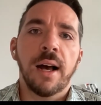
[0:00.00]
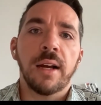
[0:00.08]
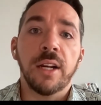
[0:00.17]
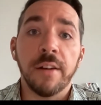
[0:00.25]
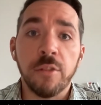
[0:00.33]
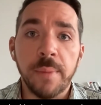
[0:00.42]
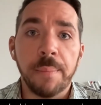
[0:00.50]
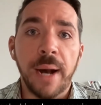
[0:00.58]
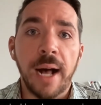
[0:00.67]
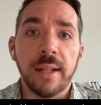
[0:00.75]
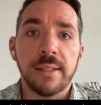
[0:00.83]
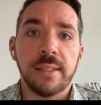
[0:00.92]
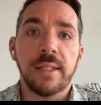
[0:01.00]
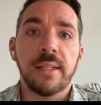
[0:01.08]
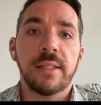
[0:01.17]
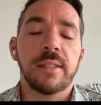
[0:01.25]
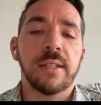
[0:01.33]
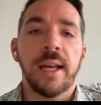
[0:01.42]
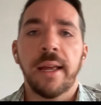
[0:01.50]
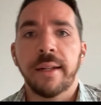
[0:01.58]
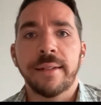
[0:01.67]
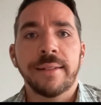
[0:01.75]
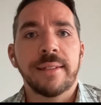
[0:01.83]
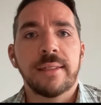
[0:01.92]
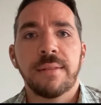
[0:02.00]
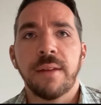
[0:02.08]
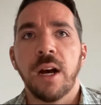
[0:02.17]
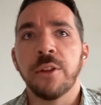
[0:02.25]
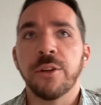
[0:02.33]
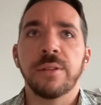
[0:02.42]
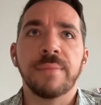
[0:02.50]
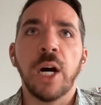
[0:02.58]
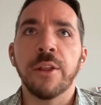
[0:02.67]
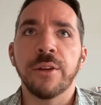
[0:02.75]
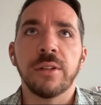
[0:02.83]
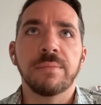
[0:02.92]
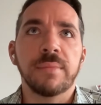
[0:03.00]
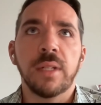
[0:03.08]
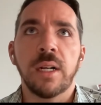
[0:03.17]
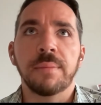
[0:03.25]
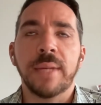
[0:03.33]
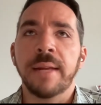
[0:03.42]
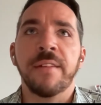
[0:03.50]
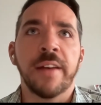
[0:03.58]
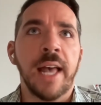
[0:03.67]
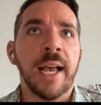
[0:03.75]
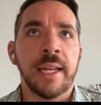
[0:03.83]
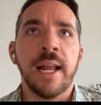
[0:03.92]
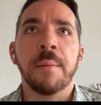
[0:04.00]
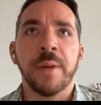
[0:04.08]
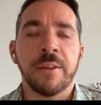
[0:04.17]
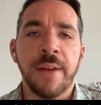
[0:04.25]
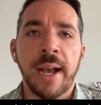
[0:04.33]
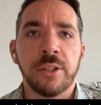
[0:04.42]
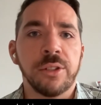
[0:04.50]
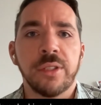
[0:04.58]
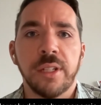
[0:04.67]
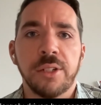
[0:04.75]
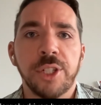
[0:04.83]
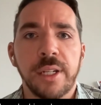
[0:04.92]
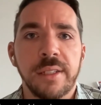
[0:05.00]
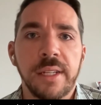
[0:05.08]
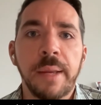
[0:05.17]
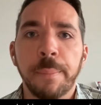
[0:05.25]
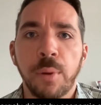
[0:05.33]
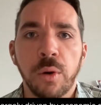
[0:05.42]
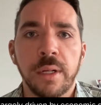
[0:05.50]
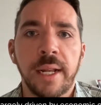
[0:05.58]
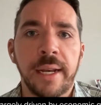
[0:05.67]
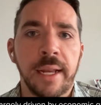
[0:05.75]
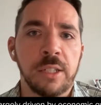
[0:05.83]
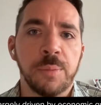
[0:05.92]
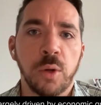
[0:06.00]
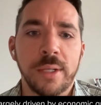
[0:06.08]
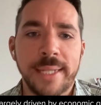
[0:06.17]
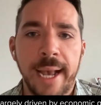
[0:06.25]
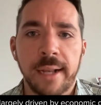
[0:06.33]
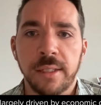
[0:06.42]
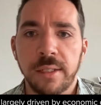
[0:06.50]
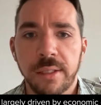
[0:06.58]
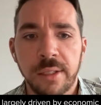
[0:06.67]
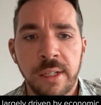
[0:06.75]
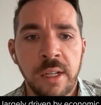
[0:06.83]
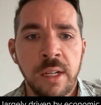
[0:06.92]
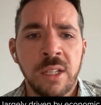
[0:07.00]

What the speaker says: government policies, and other kind of economic factors such as import and export taxes.